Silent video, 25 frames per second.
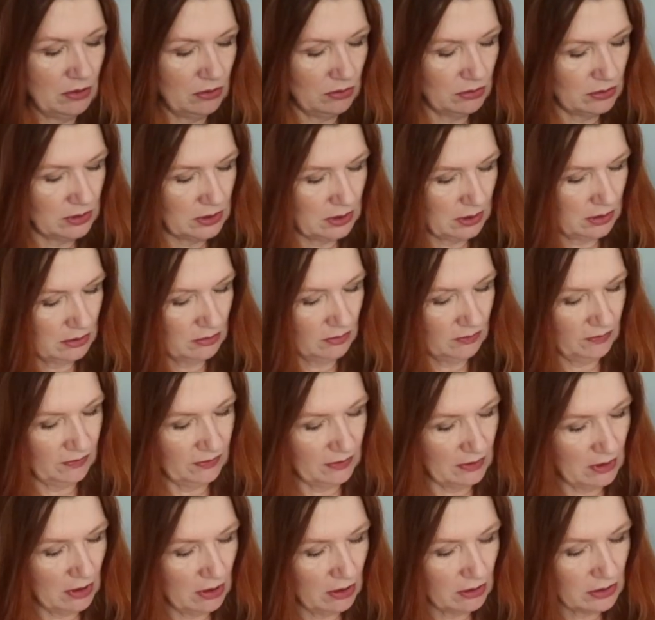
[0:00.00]
not an
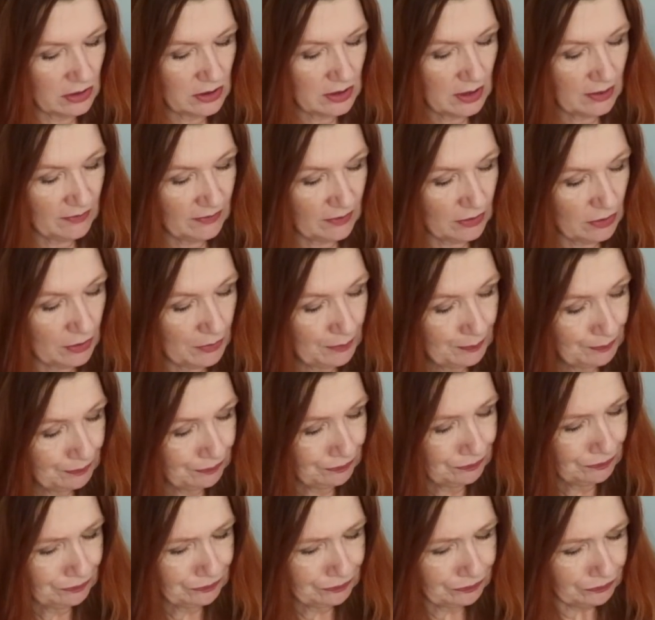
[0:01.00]
awful lot. So I've got
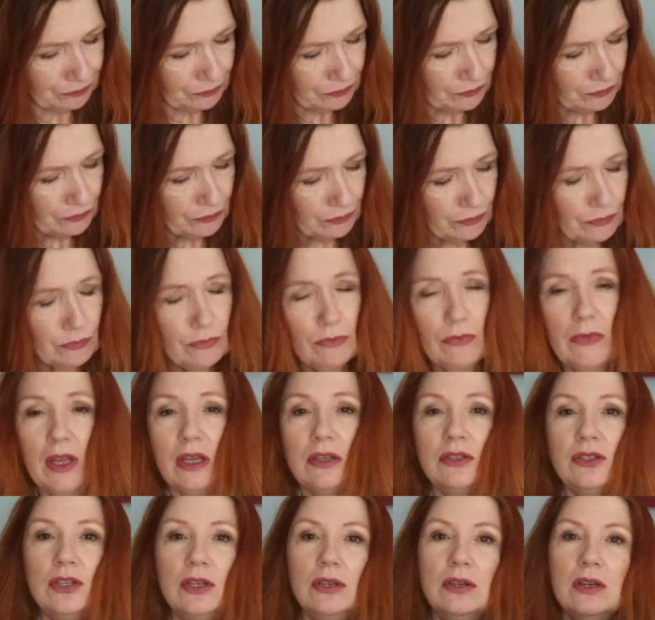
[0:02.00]

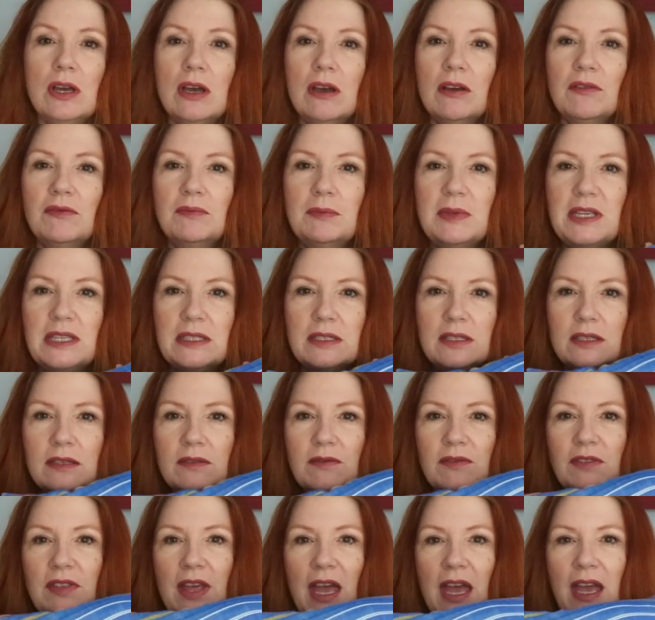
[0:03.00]
2.5 metres
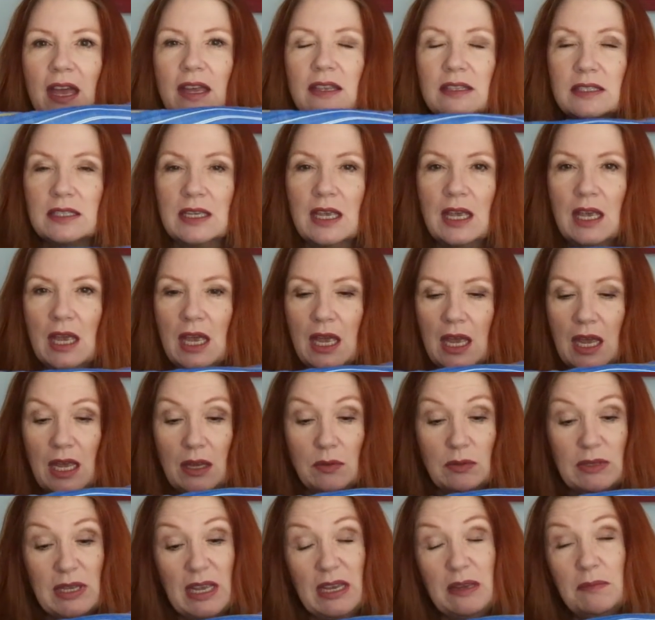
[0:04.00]
of that.
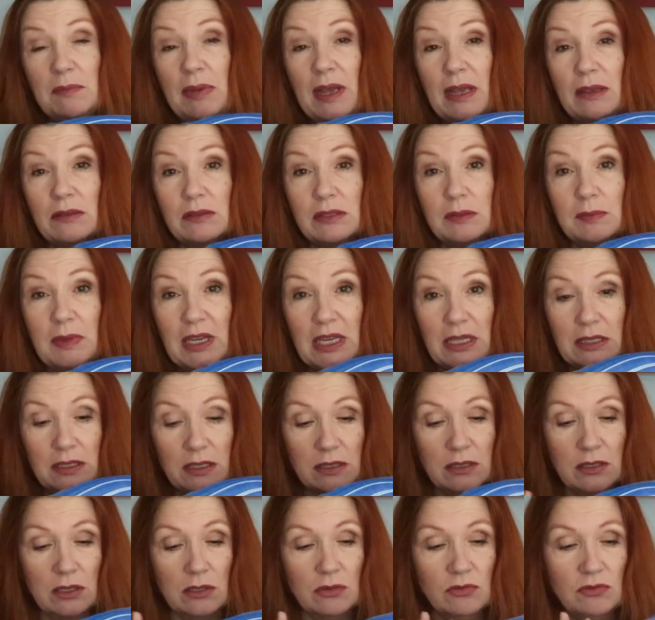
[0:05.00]
It was £8 a
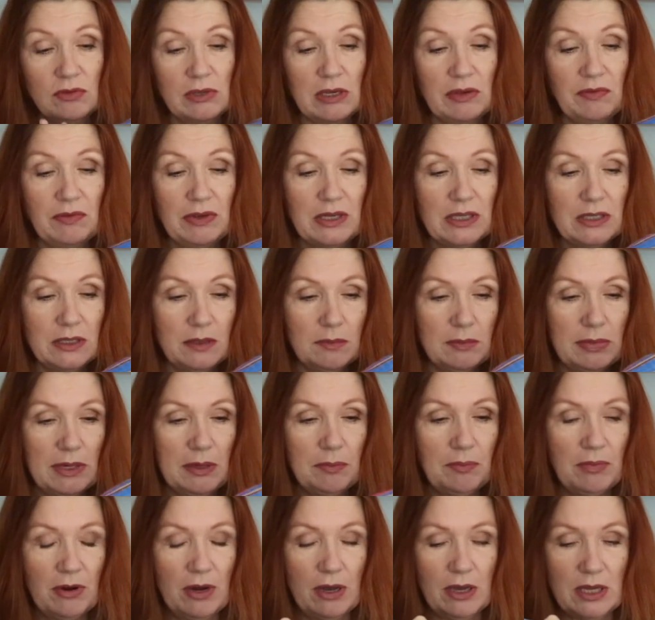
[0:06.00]
metre, so it was really
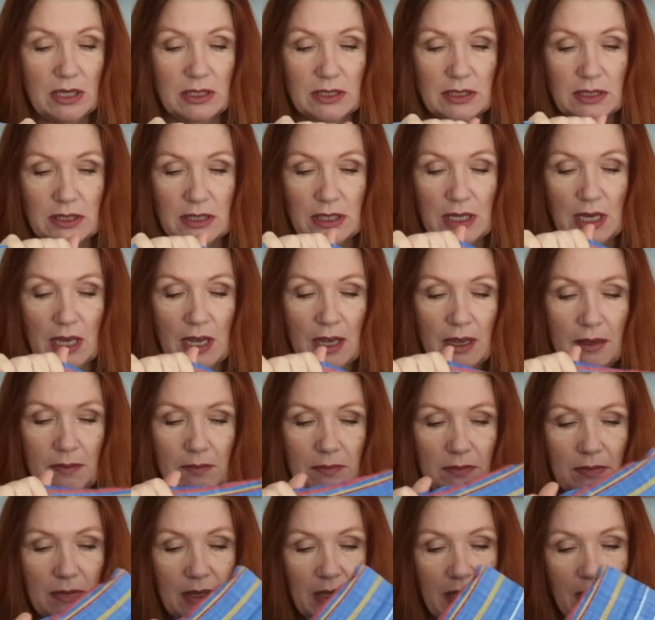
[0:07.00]
reasonably priced.
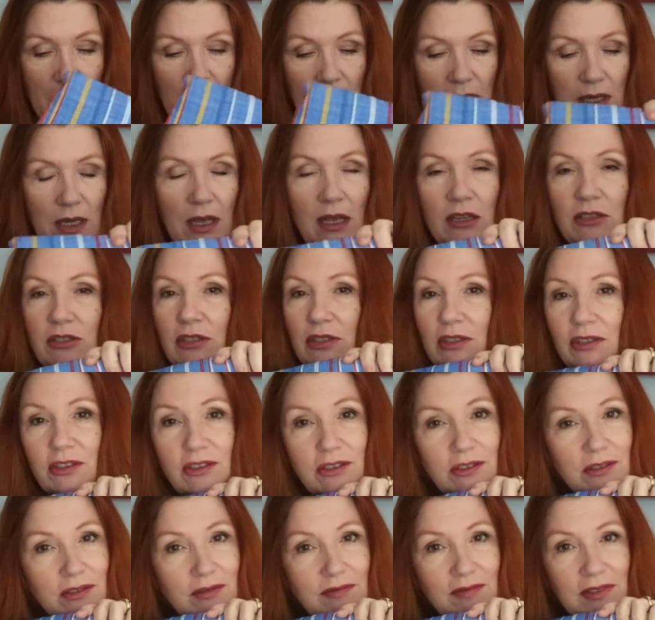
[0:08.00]
I just
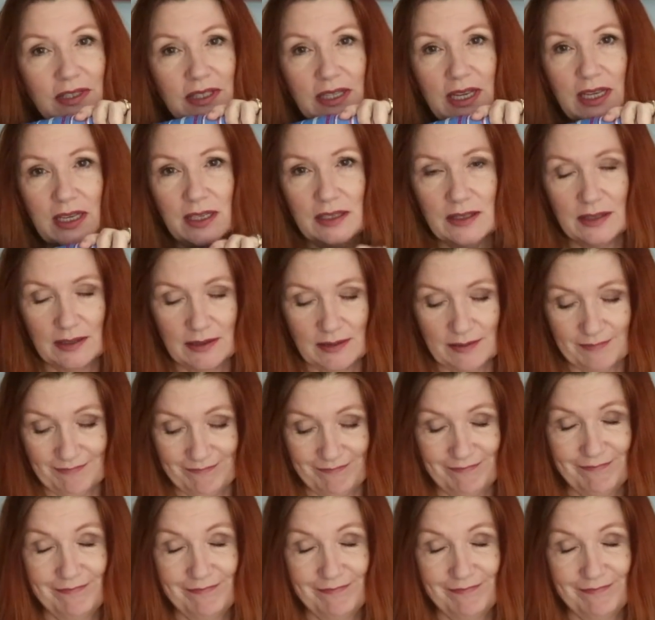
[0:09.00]
couldn't resist,